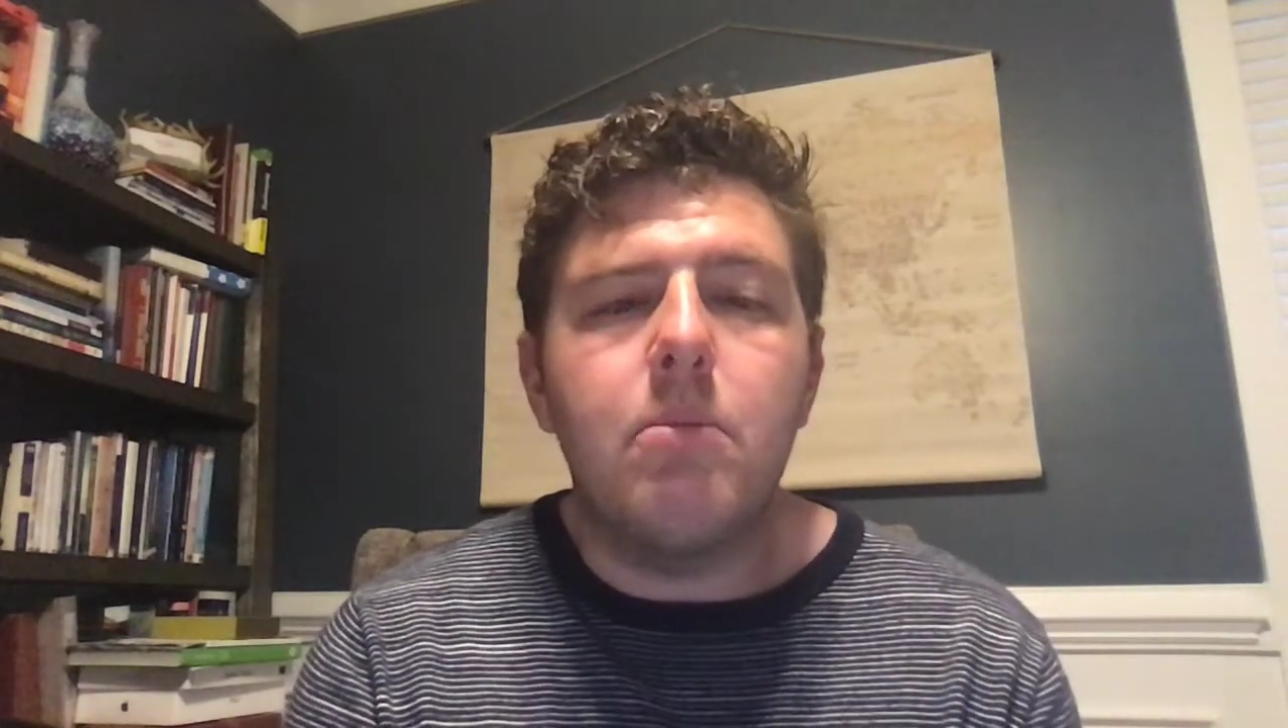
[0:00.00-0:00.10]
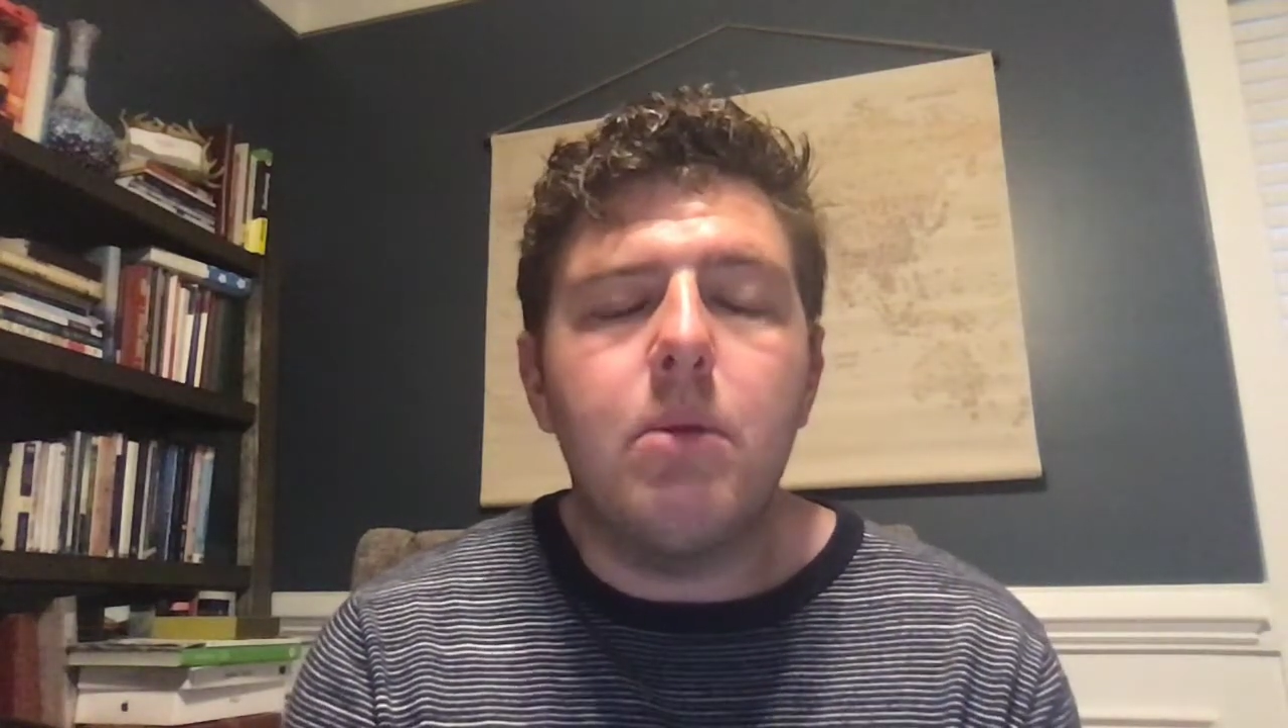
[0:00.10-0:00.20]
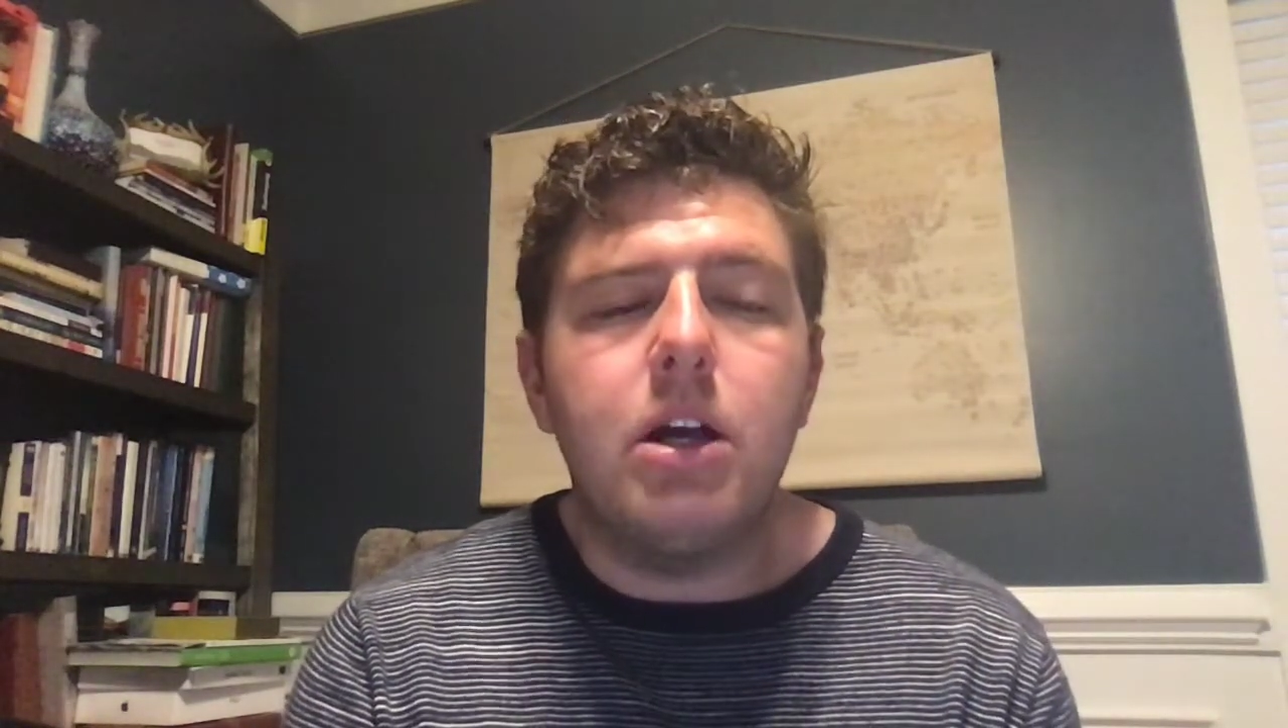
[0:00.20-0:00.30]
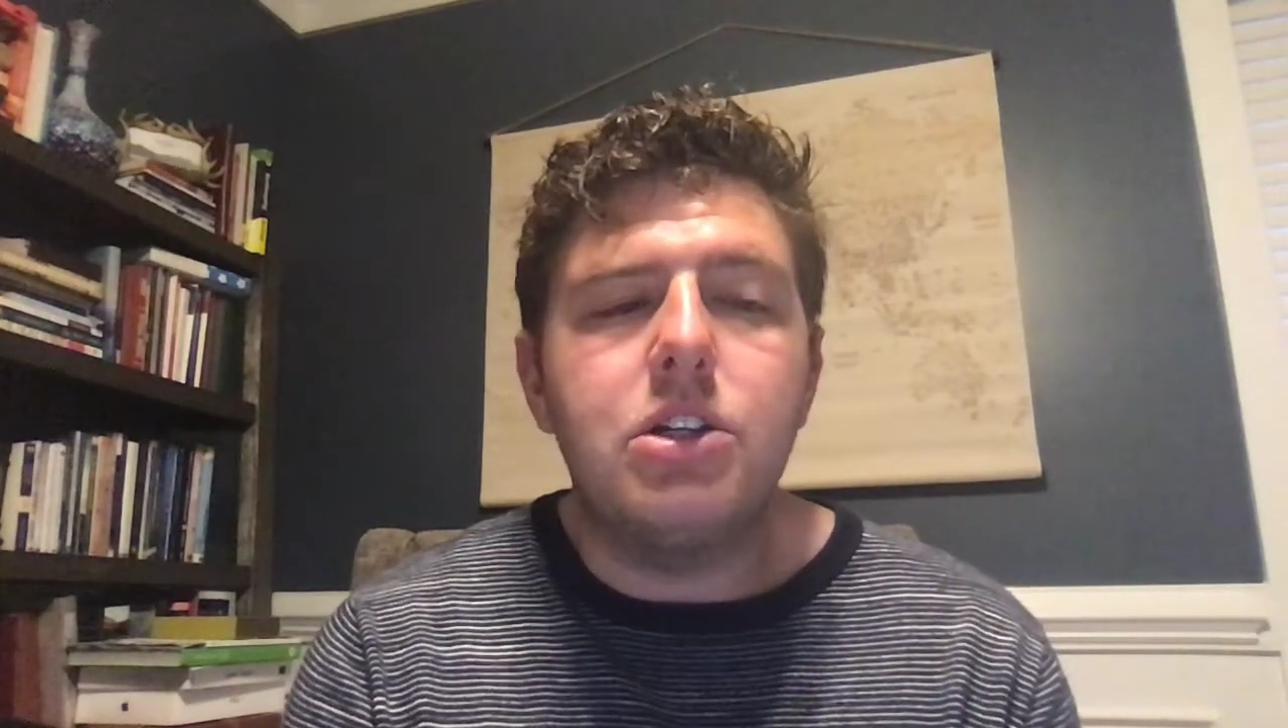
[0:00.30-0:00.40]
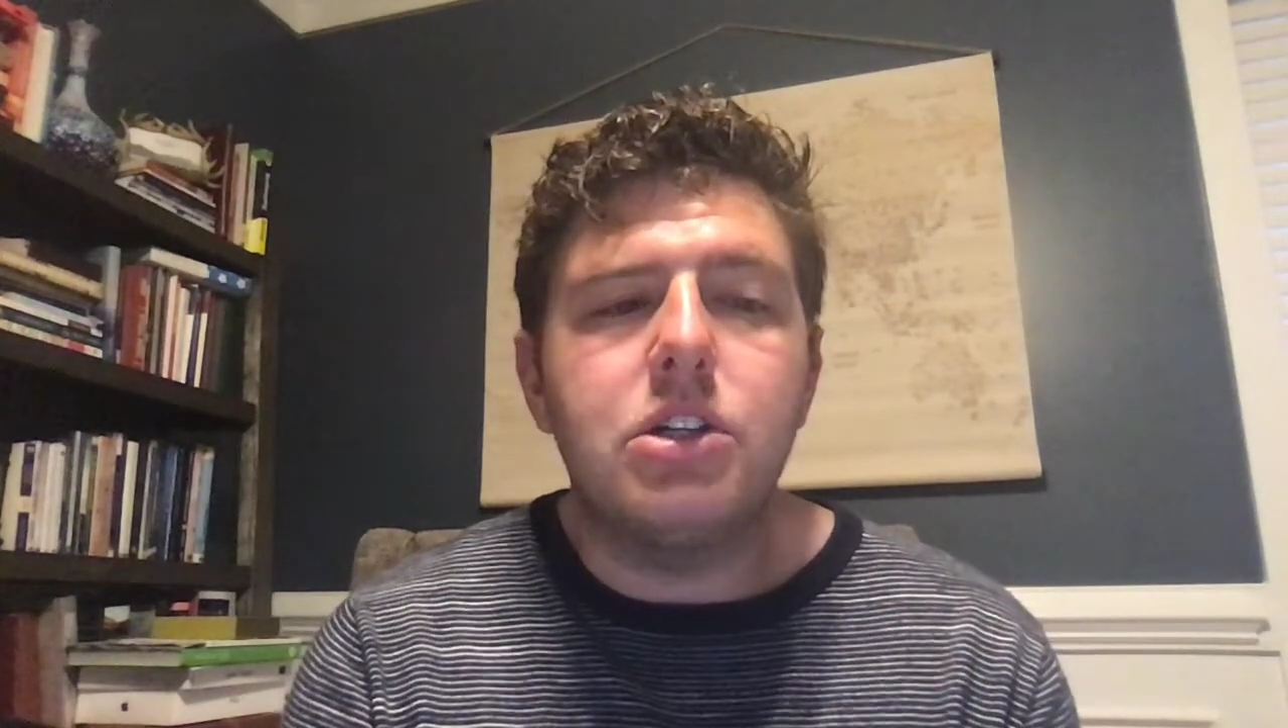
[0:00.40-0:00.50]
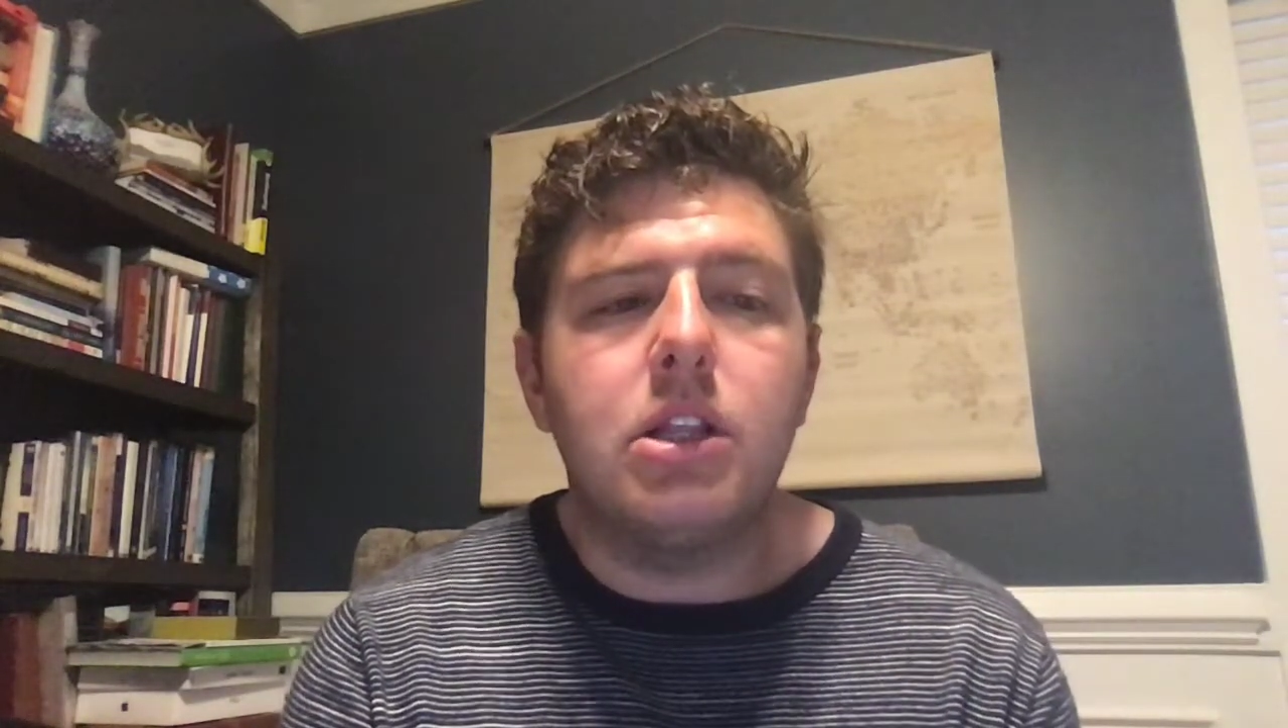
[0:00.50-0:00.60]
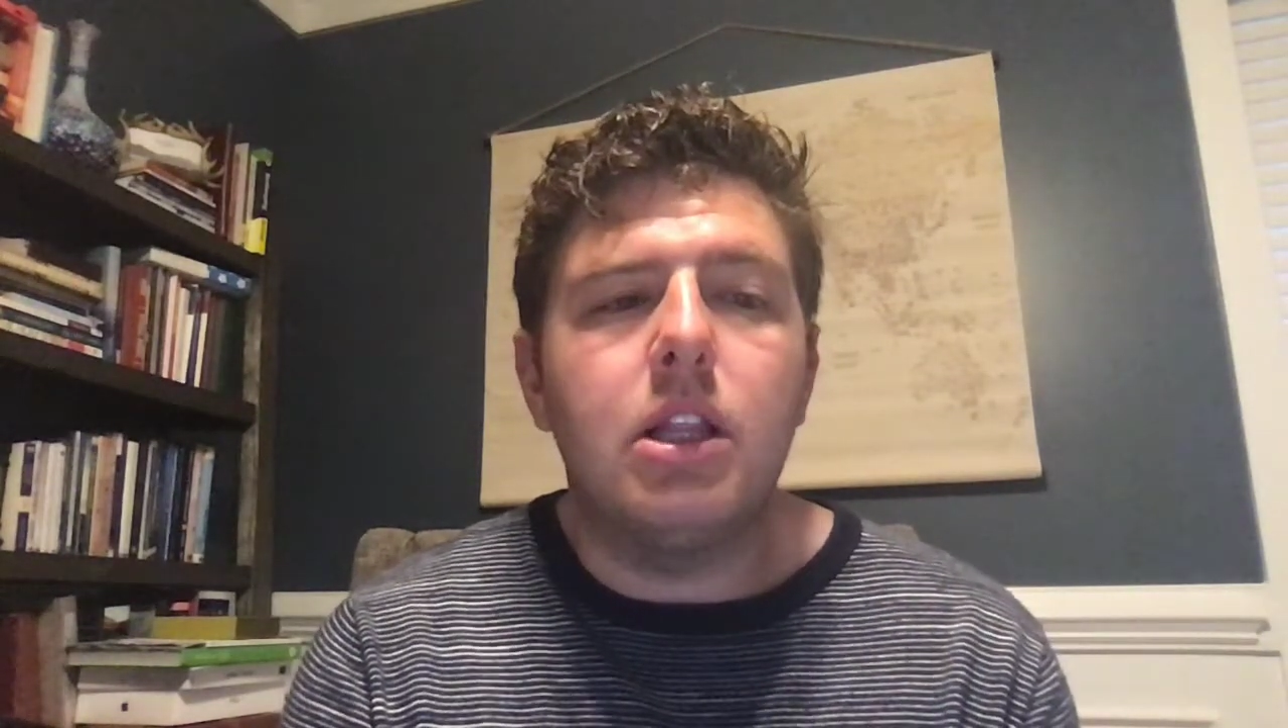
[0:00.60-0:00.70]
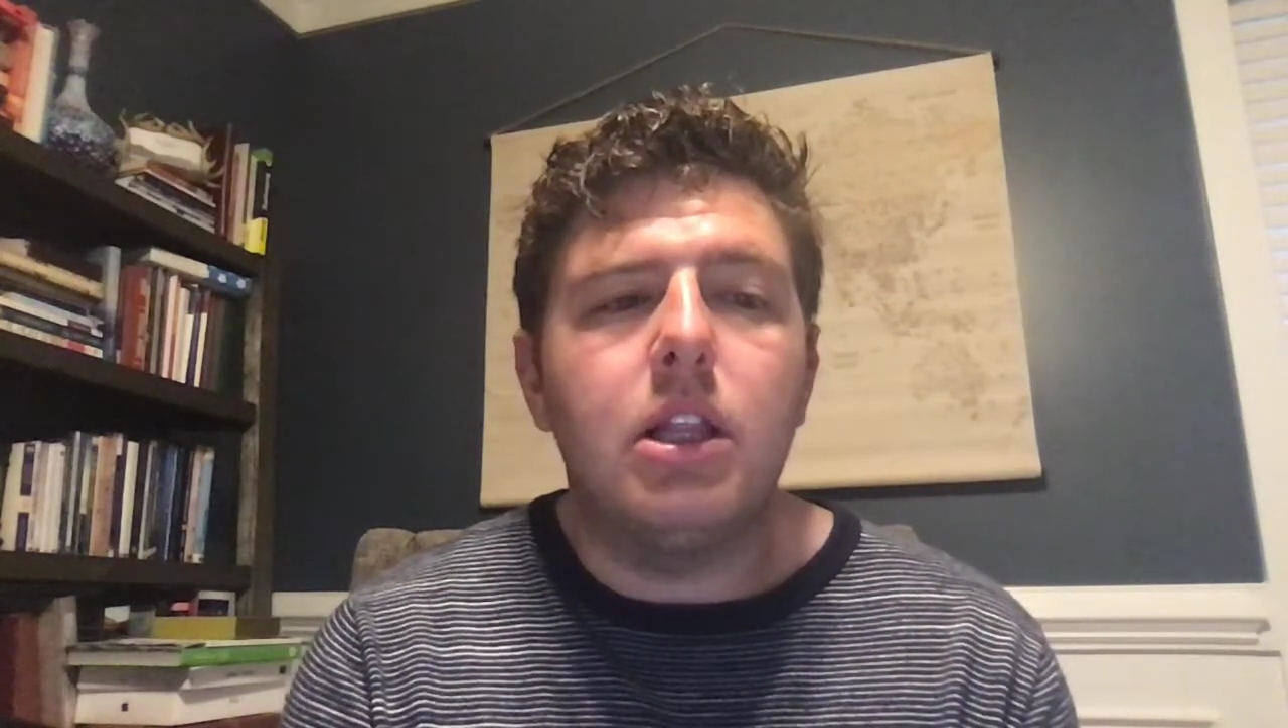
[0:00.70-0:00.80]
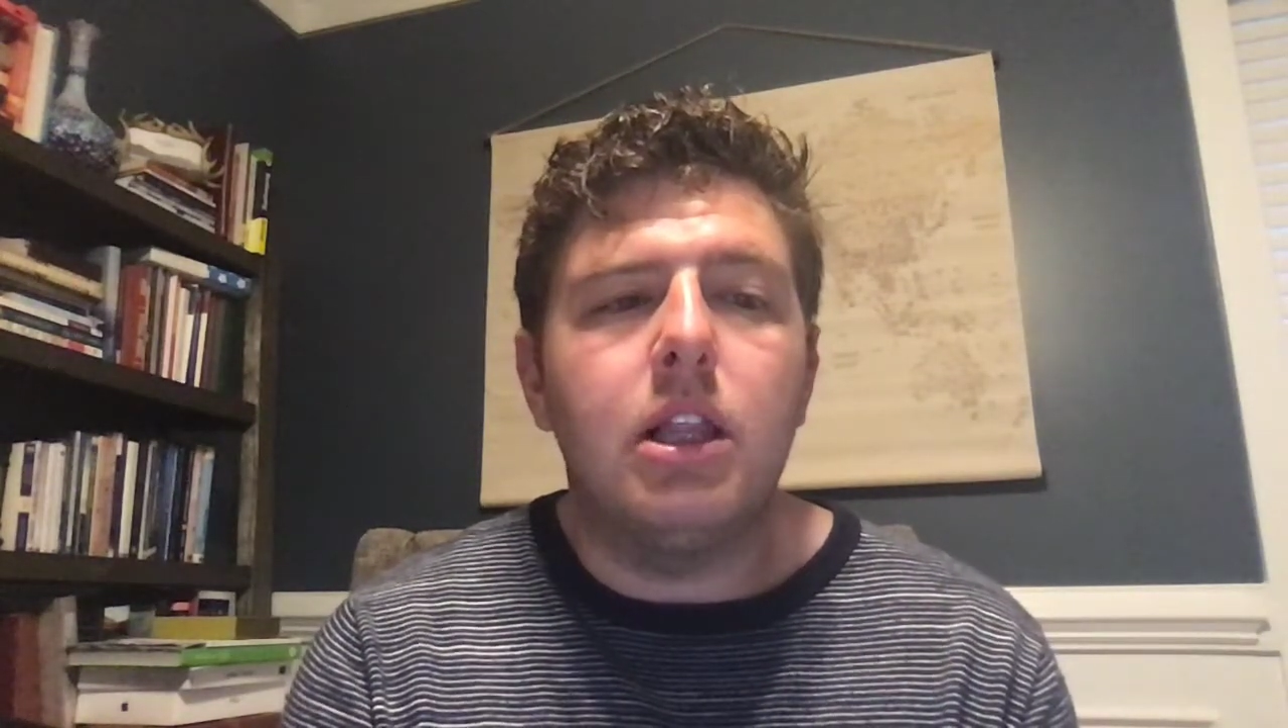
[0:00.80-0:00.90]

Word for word: much uh,